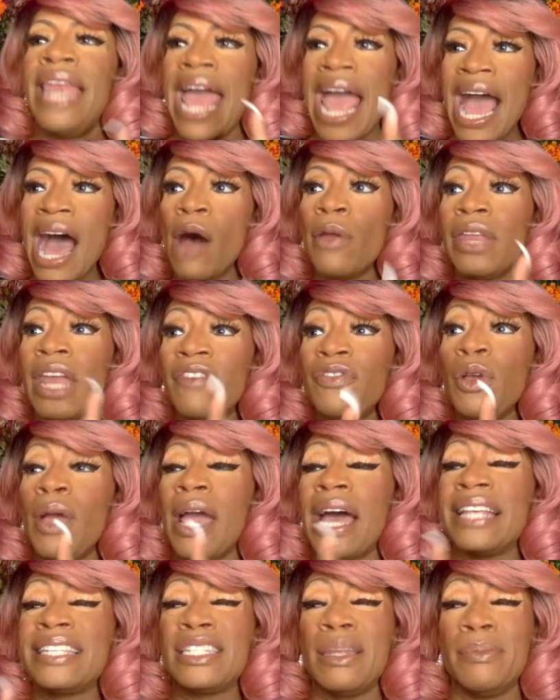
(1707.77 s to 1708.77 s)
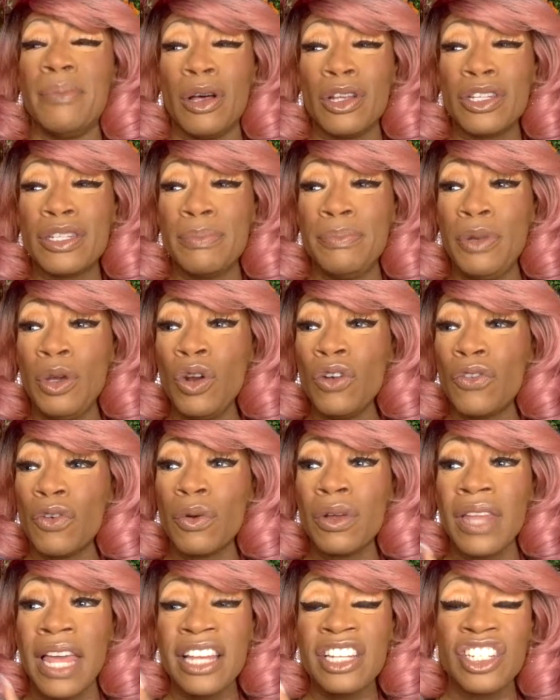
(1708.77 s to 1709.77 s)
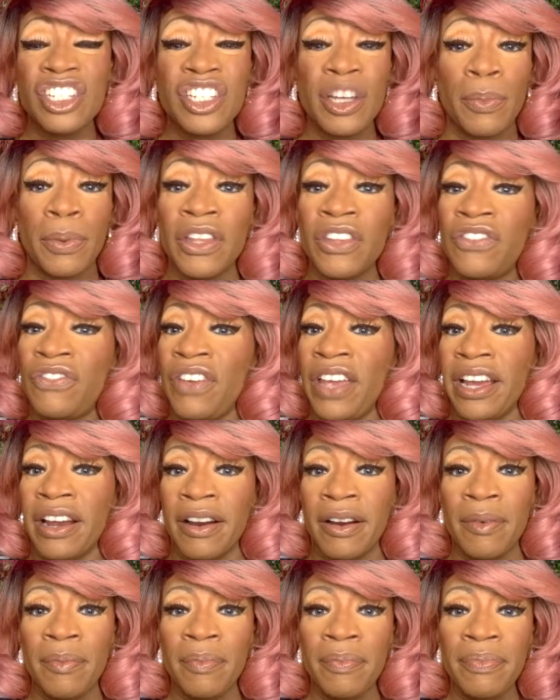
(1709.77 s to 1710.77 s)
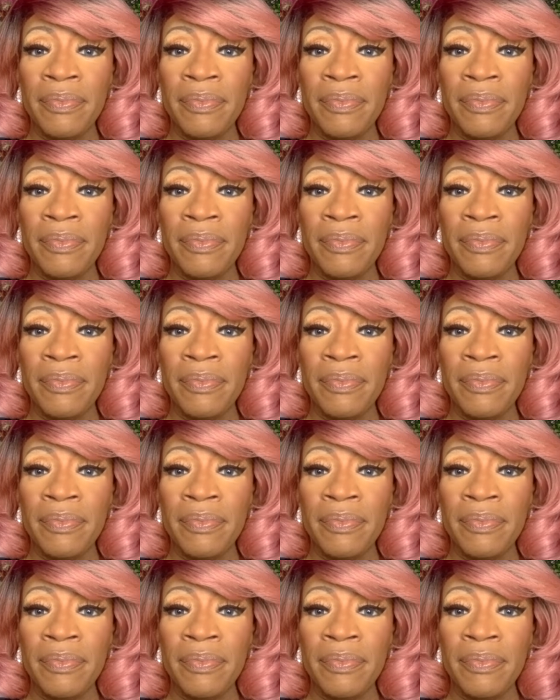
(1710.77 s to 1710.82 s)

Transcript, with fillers: Now nephew has the most beautiful relationship with his fear.